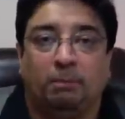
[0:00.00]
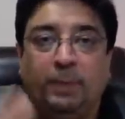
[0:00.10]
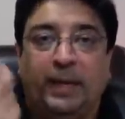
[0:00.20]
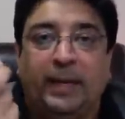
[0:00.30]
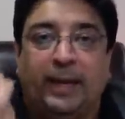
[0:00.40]

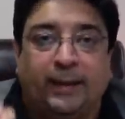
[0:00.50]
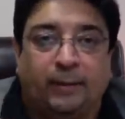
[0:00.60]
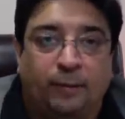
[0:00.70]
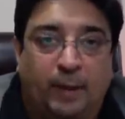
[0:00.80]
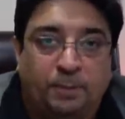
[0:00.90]
be it a
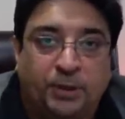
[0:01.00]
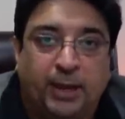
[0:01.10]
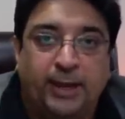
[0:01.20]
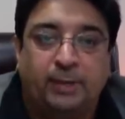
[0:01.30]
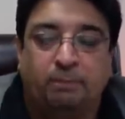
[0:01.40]

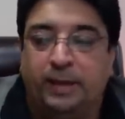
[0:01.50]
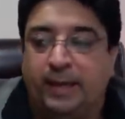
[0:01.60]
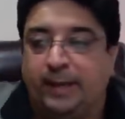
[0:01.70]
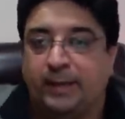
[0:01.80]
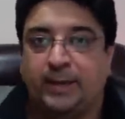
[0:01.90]
website,
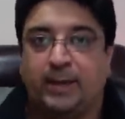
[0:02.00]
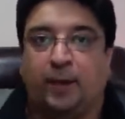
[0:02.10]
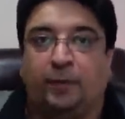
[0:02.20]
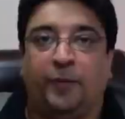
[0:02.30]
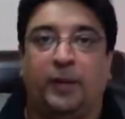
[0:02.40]
be it a
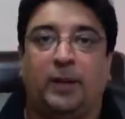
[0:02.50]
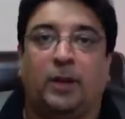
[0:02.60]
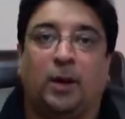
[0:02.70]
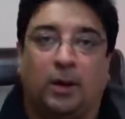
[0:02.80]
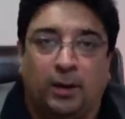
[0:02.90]
software
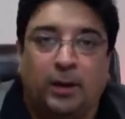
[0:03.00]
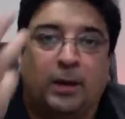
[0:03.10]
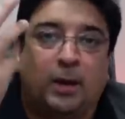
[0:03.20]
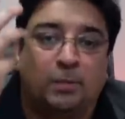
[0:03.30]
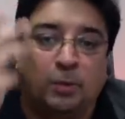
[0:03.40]

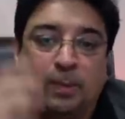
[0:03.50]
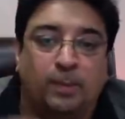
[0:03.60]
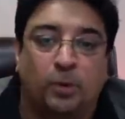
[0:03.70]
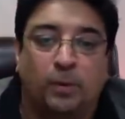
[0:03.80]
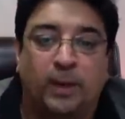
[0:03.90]
or a
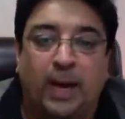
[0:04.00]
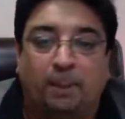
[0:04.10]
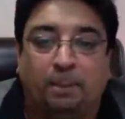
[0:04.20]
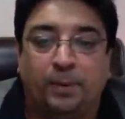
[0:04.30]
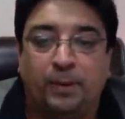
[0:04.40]
mobile
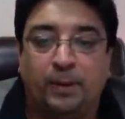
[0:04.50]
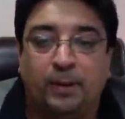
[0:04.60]
app.